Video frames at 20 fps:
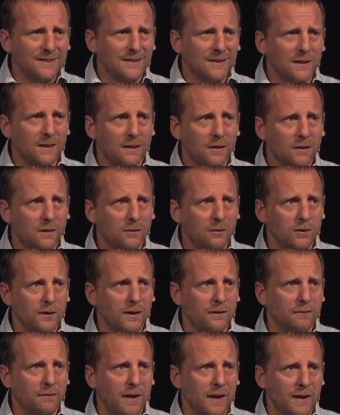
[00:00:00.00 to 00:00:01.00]
Oh,
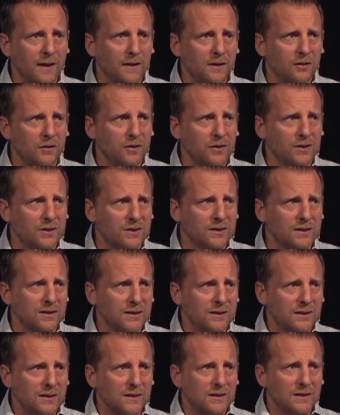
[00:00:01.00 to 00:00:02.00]
if I can just,
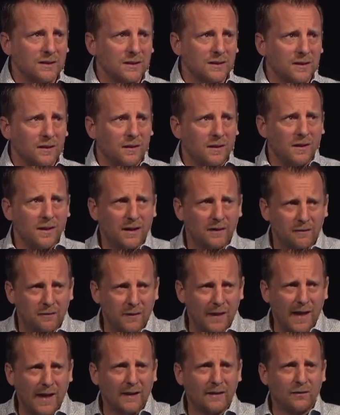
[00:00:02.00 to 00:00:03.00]
if
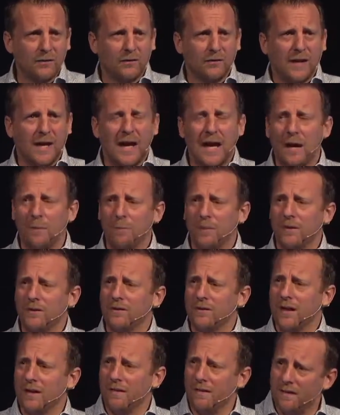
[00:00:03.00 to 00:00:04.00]
that just
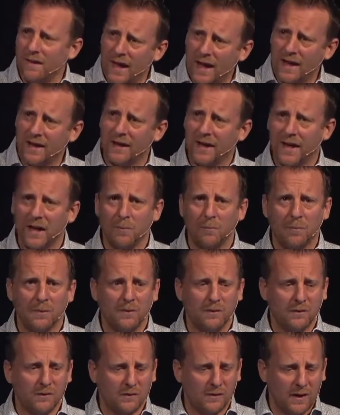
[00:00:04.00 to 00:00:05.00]
happens and that
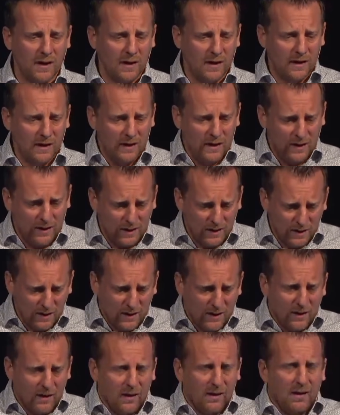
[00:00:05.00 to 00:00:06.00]
happens,
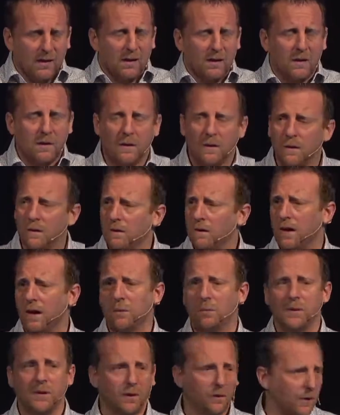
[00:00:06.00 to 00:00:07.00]

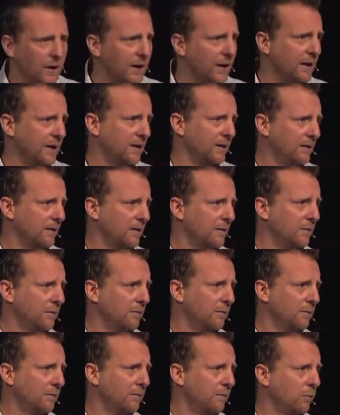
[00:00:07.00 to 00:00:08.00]
I'll be all right.
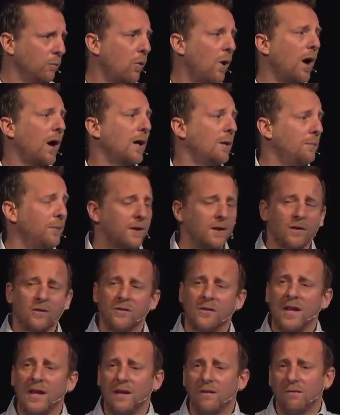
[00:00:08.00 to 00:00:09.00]
Why?
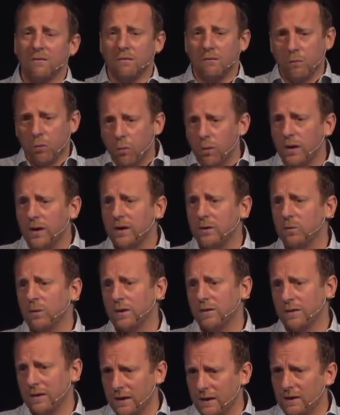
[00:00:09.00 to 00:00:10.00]
Because that void
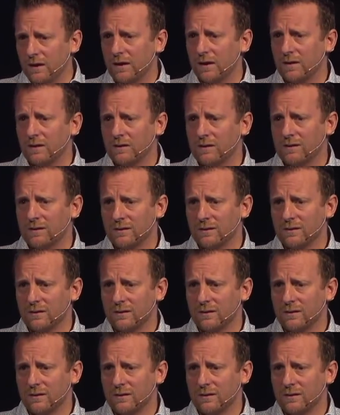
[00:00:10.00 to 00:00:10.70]
within us